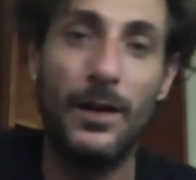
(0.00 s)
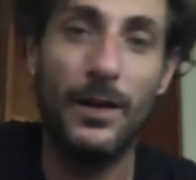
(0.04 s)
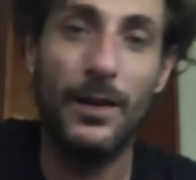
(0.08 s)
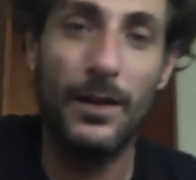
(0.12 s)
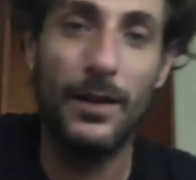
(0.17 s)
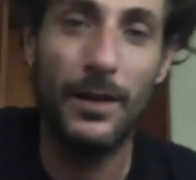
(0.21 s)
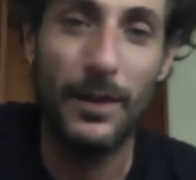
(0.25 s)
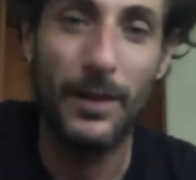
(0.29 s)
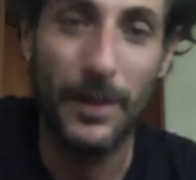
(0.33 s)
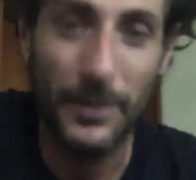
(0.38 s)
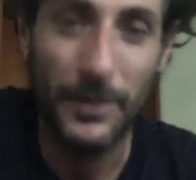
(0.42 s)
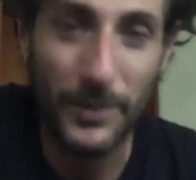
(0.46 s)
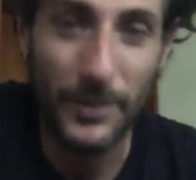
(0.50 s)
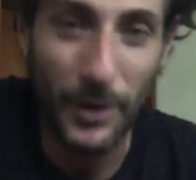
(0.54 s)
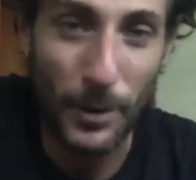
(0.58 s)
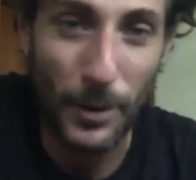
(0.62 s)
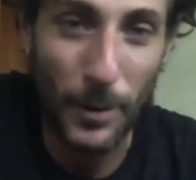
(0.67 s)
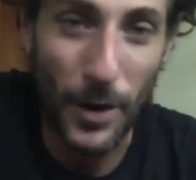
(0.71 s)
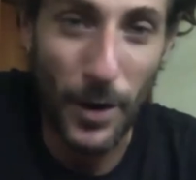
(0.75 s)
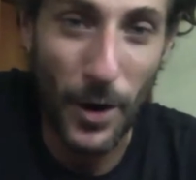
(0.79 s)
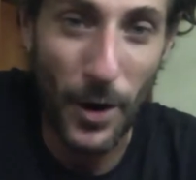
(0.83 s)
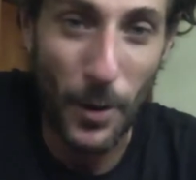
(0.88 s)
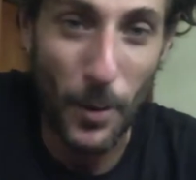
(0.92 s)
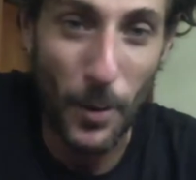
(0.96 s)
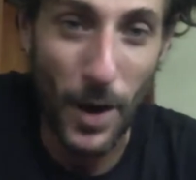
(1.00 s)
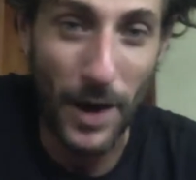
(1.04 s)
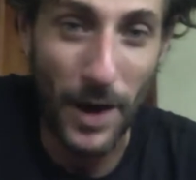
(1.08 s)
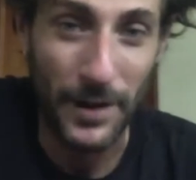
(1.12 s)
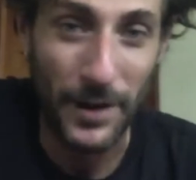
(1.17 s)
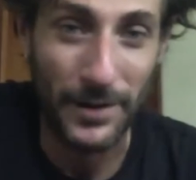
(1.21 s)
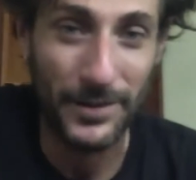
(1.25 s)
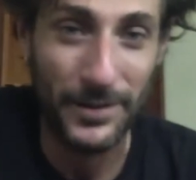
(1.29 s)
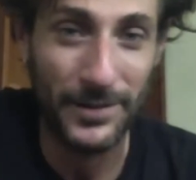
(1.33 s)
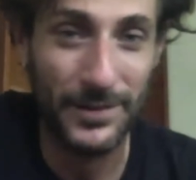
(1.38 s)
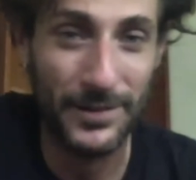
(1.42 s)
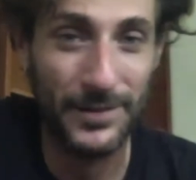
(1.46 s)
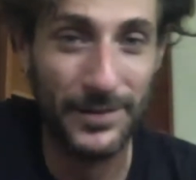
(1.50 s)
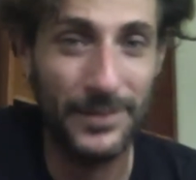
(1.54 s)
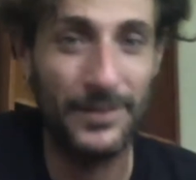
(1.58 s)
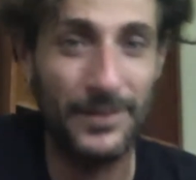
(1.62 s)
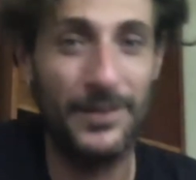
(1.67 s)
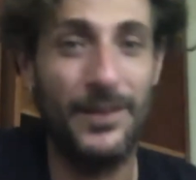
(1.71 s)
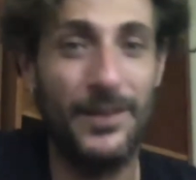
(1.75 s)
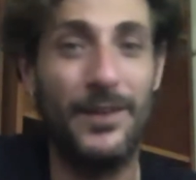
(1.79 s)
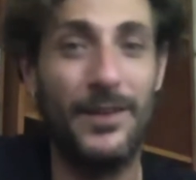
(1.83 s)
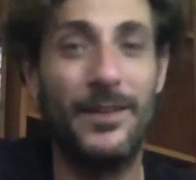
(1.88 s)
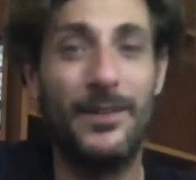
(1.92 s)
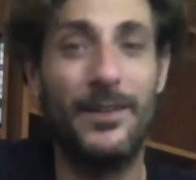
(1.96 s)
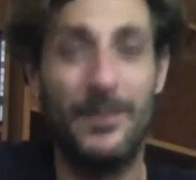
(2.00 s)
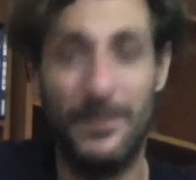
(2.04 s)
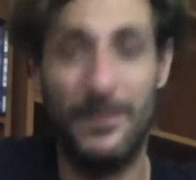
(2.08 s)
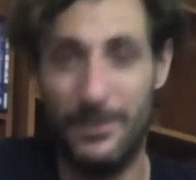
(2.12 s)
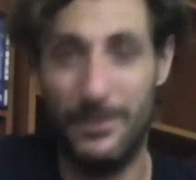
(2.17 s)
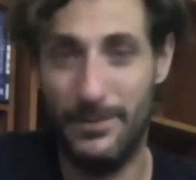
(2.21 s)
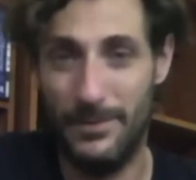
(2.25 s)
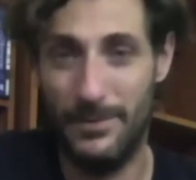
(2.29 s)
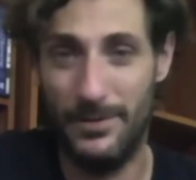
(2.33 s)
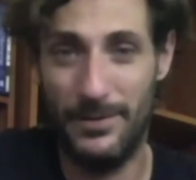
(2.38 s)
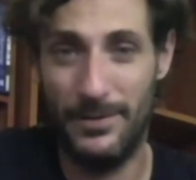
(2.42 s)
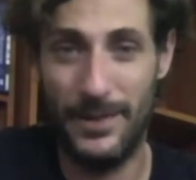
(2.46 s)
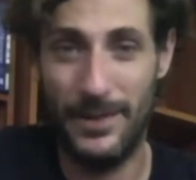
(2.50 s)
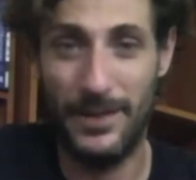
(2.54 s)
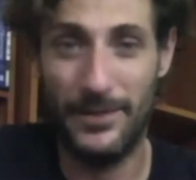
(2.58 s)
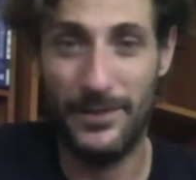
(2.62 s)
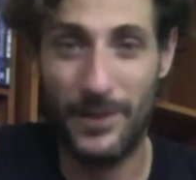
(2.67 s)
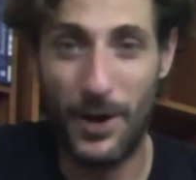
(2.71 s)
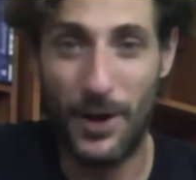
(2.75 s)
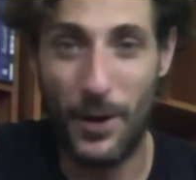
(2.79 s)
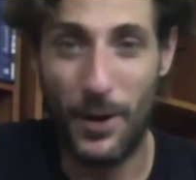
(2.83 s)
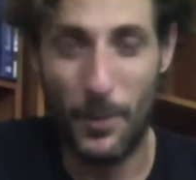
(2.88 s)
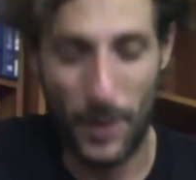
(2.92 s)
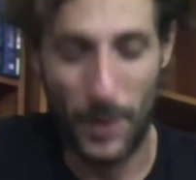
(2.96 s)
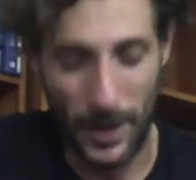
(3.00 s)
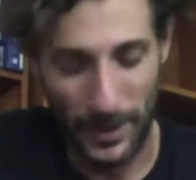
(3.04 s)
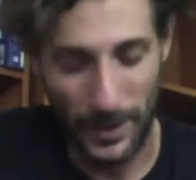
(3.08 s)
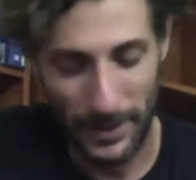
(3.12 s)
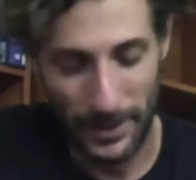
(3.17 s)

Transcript: Let's talk about harmonics. That's a harmonic.